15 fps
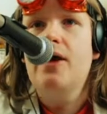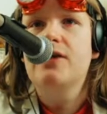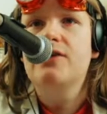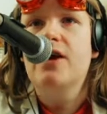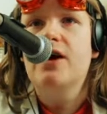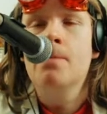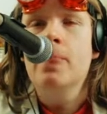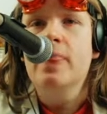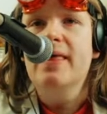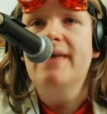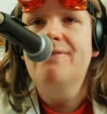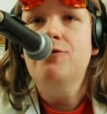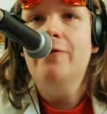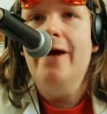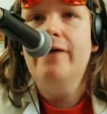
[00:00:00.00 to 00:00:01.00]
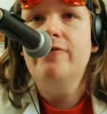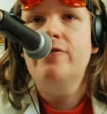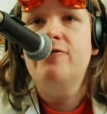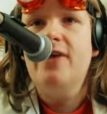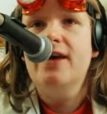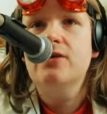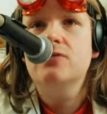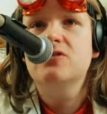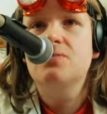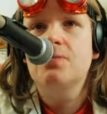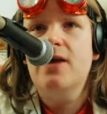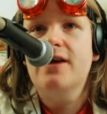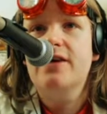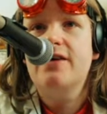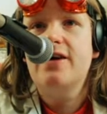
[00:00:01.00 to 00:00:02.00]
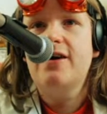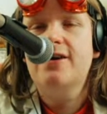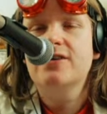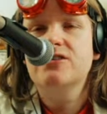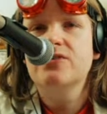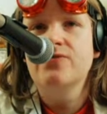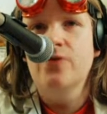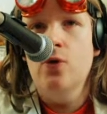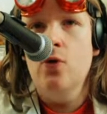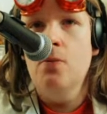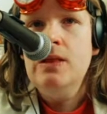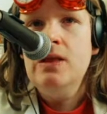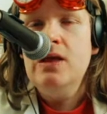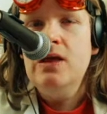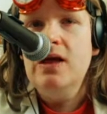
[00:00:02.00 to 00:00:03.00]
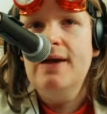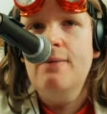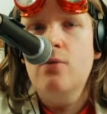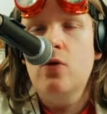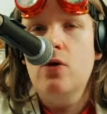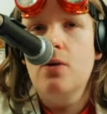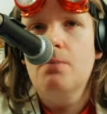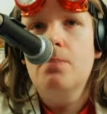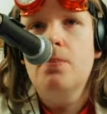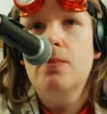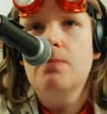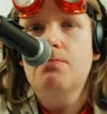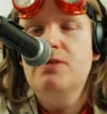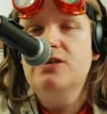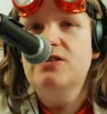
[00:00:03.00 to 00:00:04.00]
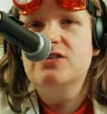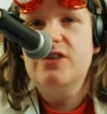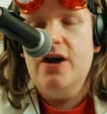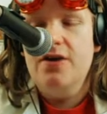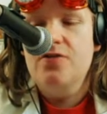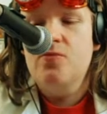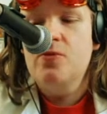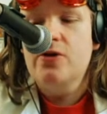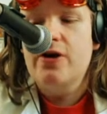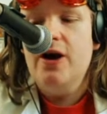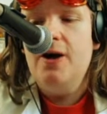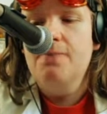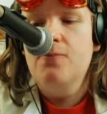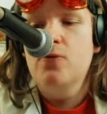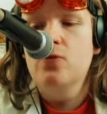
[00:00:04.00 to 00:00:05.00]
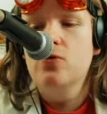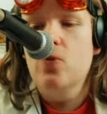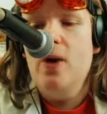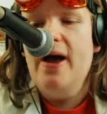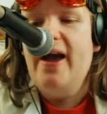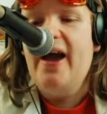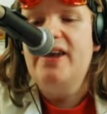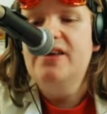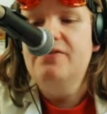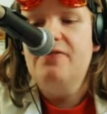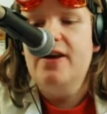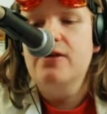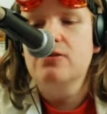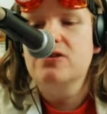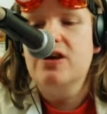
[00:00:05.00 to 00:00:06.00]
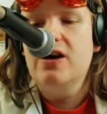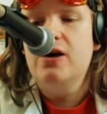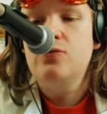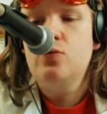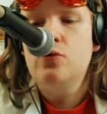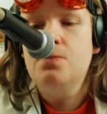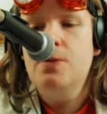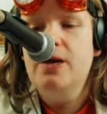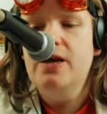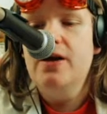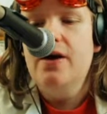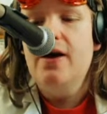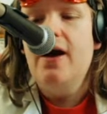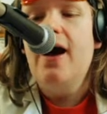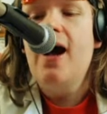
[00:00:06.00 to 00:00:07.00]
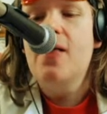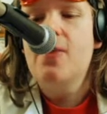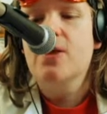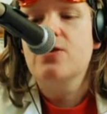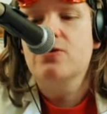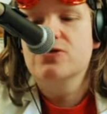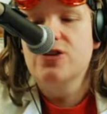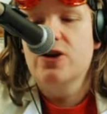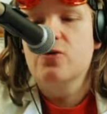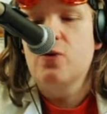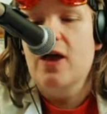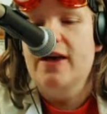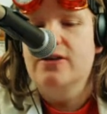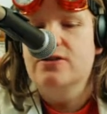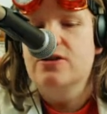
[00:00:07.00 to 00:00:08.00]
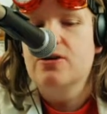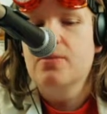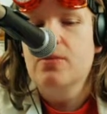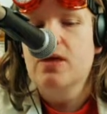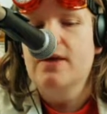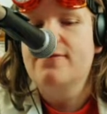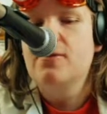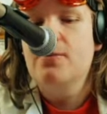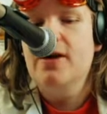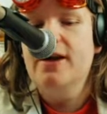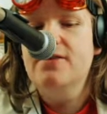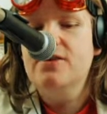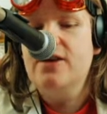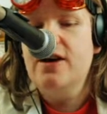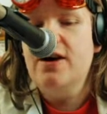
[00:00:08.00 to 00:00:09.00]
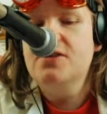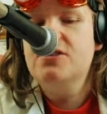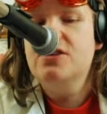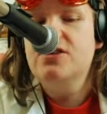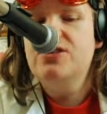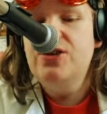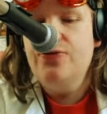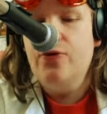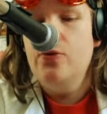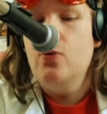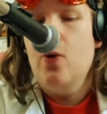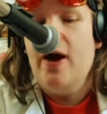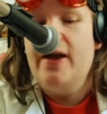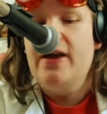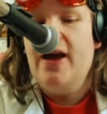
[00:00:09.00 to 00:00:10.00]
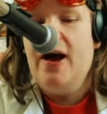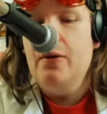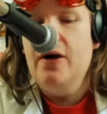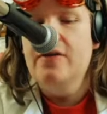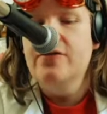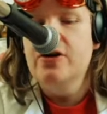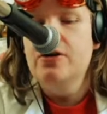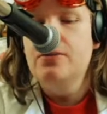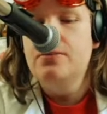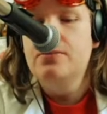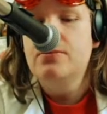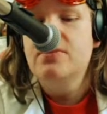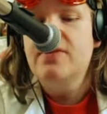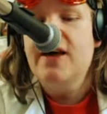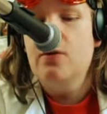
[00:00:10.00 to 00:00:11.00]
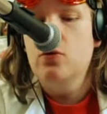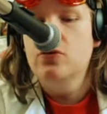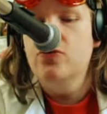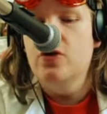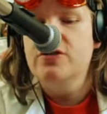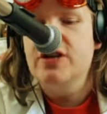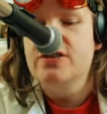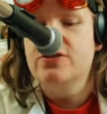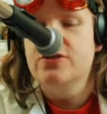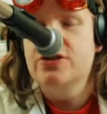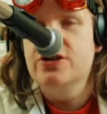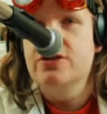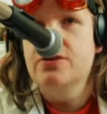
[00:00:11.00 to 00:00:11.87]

yeah, if you ever fail to play a card as a form, it will be discarded from your card pool the way any failed card would be, and then your turn will end. If you're playing the card in a different way, however, that will not end your turn.